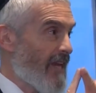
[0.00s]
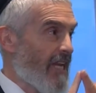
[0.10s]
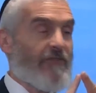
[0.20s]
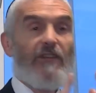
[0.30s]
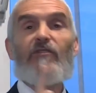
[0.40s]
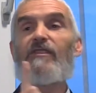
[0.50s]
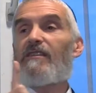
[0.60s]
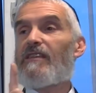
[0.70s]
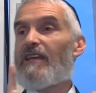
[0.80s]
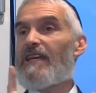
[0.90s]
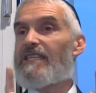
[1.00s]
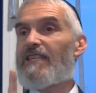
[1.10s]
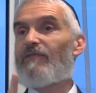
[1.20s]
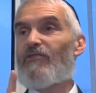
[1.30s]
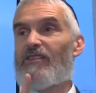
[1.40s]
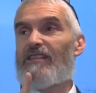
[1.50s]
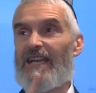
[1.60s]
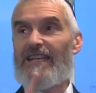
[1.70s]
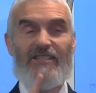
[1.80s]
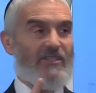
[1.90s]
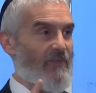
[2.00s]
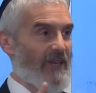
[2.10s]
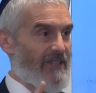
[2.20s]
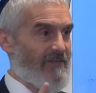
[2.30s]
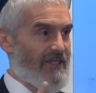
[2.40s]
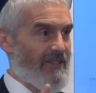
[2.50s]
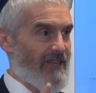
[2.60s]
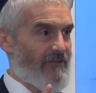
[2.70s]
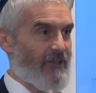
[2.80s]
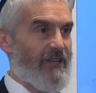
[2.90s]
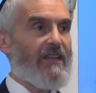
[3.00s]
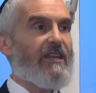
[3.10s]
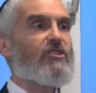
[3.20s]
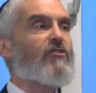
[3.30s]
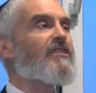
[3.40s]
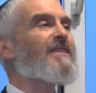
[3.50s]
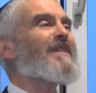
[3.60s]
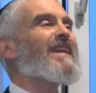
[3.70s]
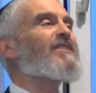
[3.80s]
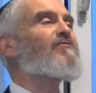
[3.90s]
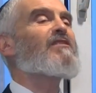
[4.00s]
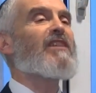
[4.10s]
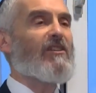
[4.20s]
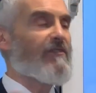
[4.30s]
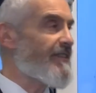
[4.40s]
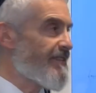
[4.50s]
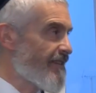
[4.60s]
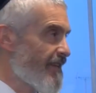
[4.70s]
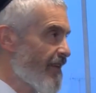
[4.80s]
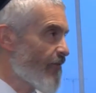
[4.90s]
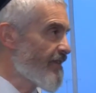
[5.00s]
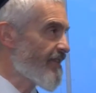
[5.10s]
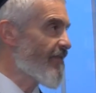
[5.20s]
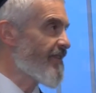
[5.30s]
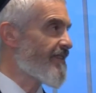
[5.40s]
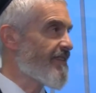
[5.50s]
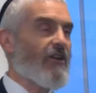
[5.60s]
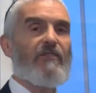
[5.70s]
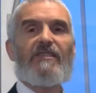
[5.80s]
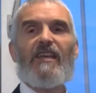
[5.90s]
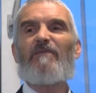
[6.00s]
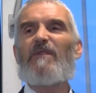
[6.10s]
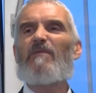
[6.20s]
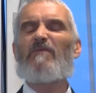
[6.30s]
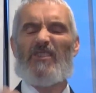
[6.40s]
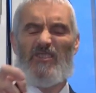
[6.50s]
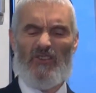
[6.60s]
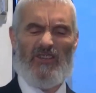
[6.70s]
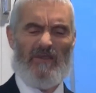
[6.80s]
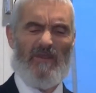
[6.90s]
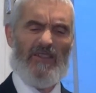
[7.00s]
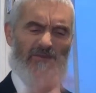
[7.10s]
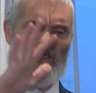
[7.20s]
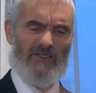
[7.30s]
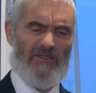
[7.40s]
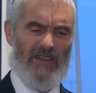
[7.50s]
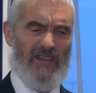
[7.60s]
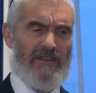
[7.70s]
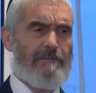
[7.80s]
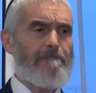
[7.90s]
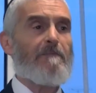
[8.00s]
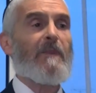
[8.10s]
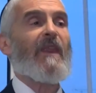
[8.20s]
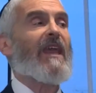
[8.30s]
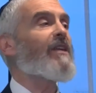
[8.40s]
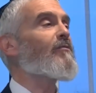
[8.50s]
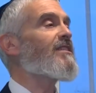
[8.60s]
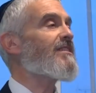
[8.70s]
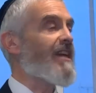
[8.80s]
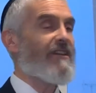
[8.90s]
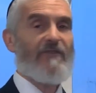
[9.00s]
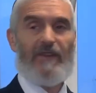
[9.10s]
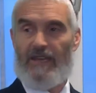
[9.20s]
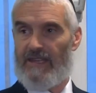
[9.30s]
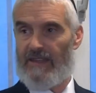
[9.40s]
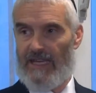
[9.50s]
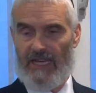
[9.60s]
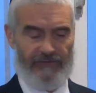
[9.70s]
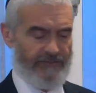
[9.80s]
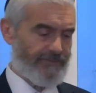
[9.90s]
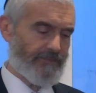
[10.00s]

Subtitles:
And if he loses the case, he will lose his license to practice medicine in California. In Judaism, that is ridiculous. When somebody says, don't save me, we put a sock in their mouth, we sit on their head, and we save their life.